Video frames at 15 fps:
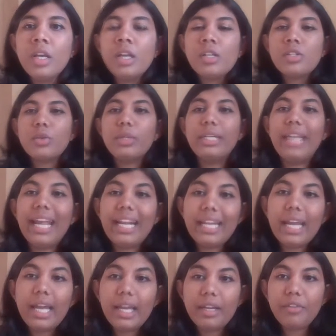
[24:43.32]
So
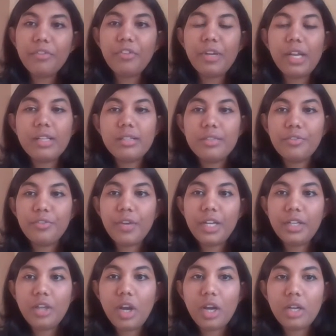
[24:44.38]
data and finance, if I
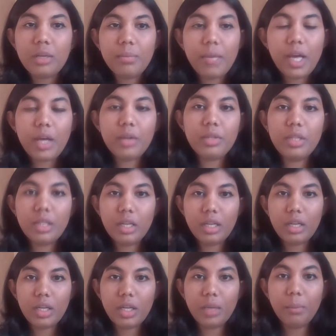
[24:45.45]
talk about
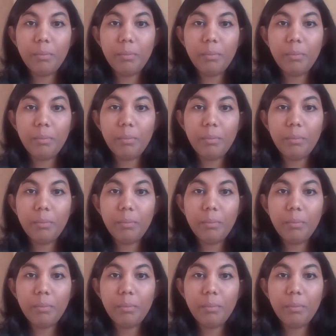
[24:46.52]
the